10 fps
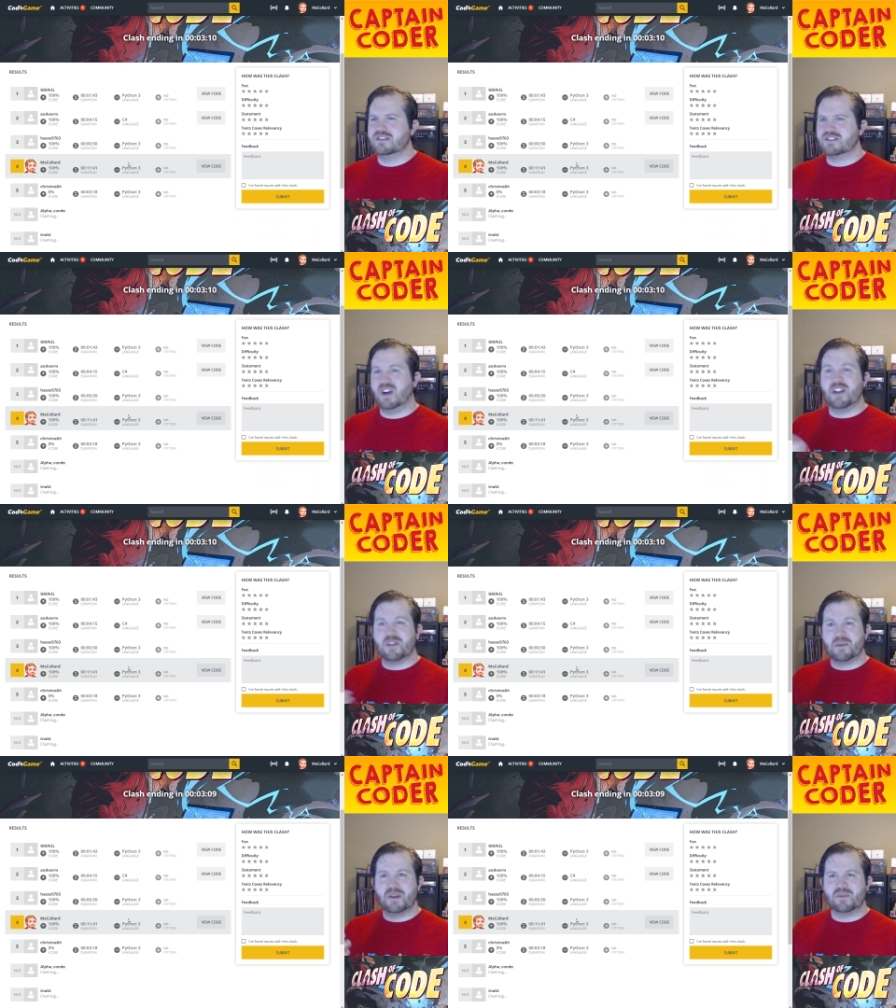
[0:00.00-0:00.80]
so
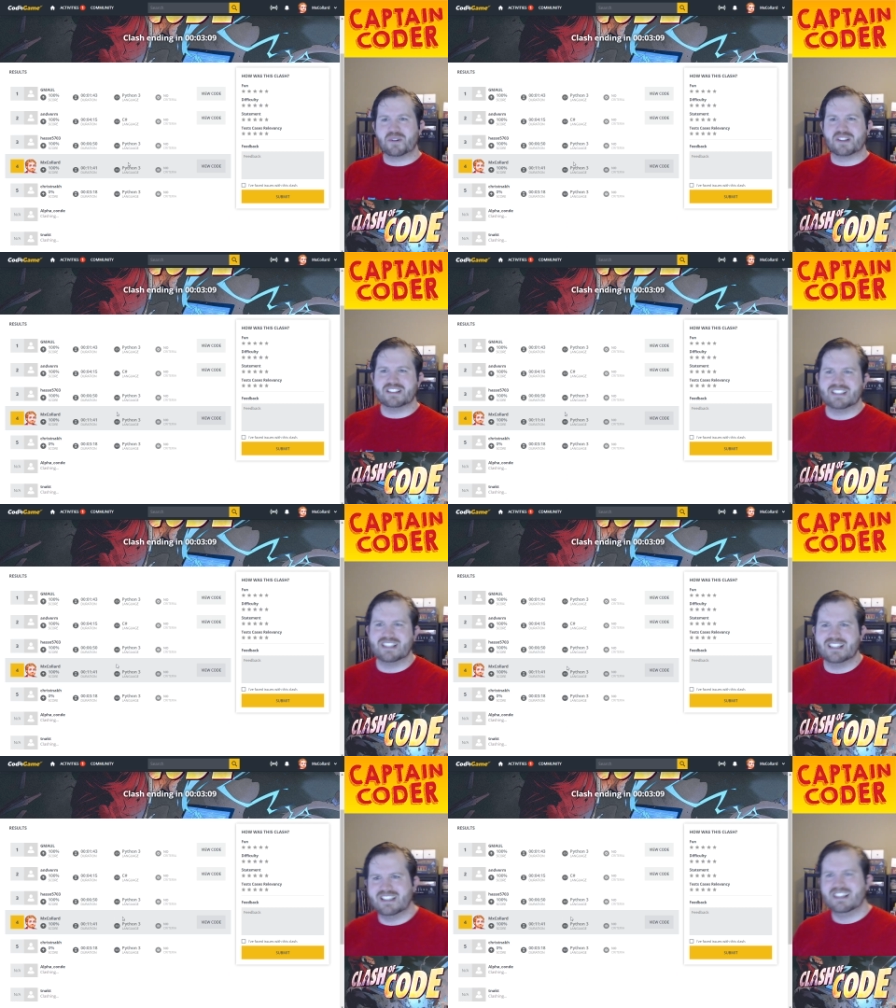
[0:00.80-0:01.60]
other people can
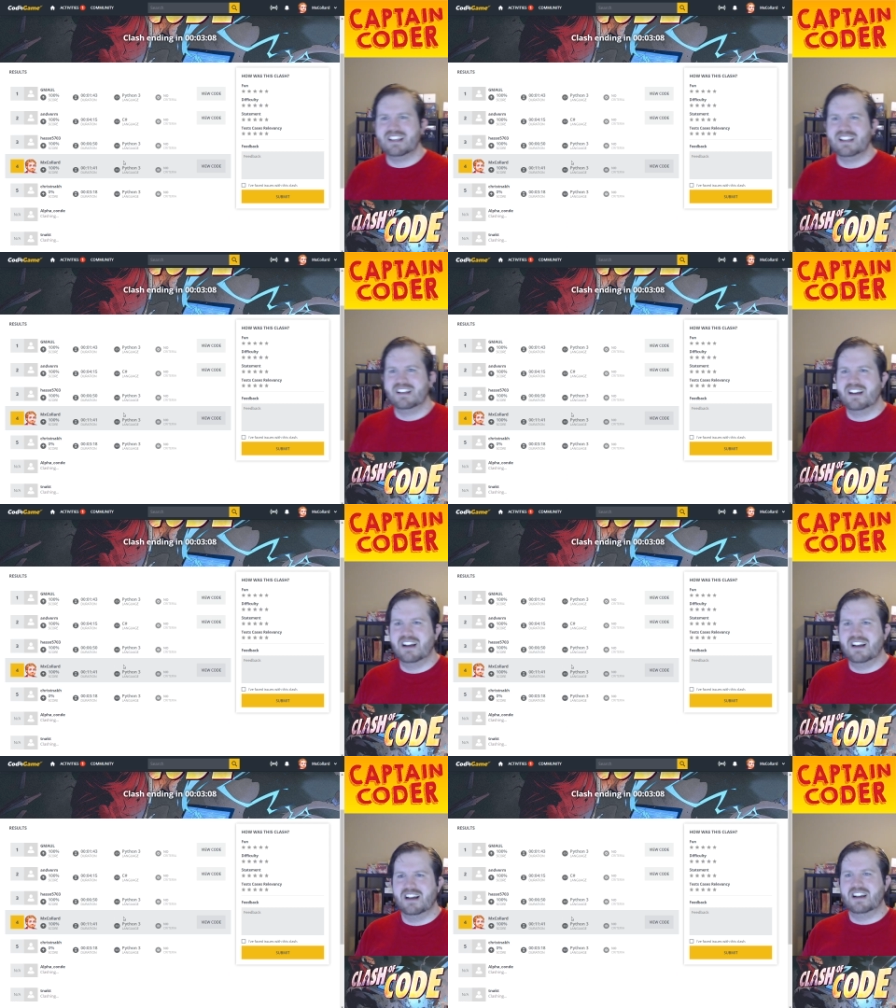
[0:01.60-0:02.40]
see
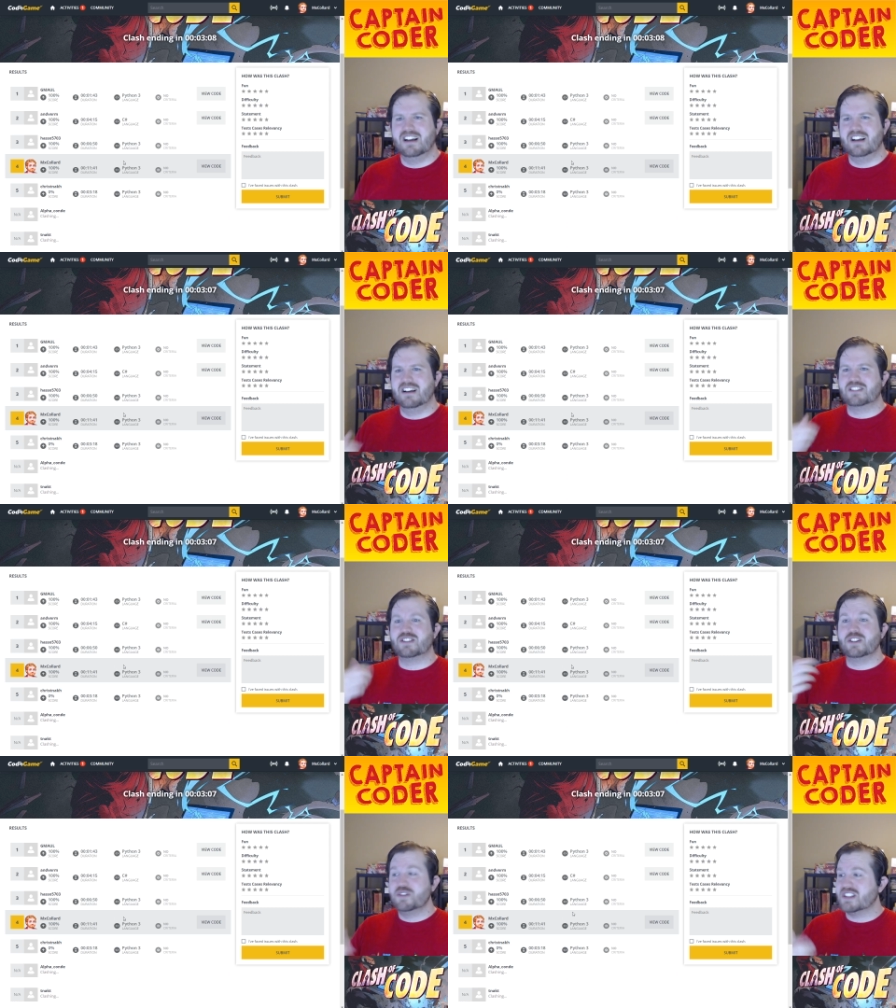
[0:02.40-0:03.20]

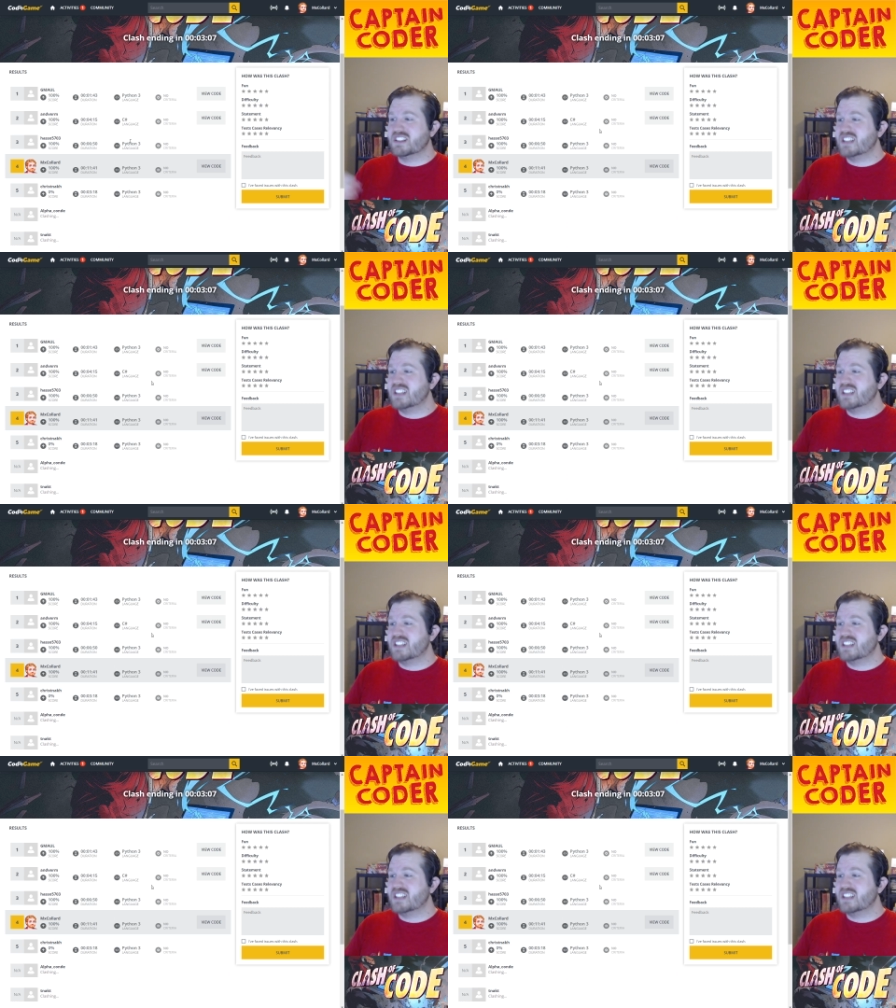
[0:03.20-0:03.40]
solutions.